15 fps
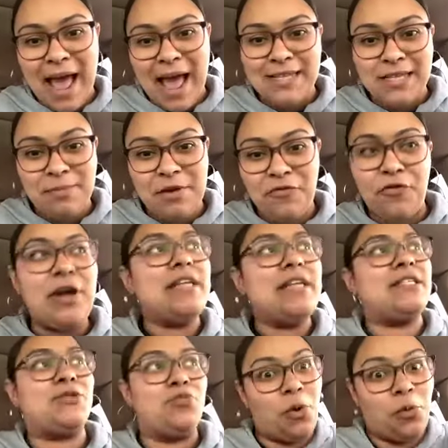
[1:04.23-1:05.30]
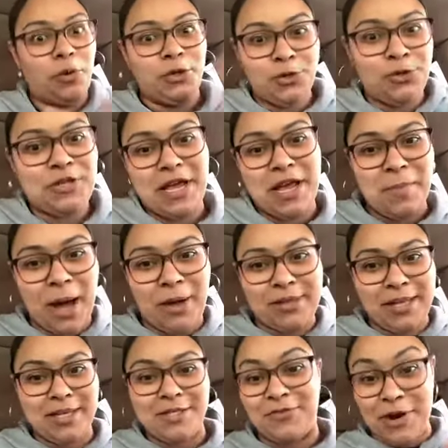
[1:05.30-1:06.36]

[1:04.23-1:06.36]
asking me, Francis, what would you say about this?